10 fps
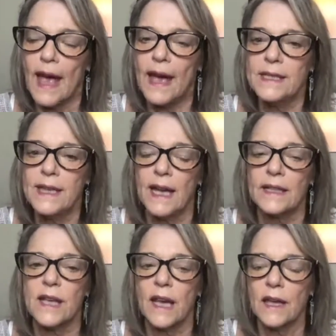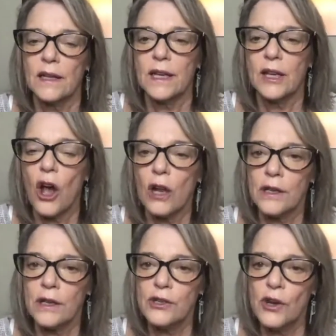and exhaling,
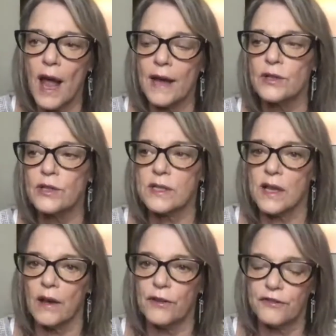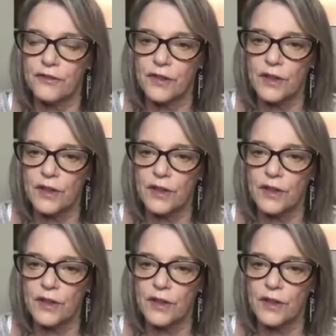calling in your higher self.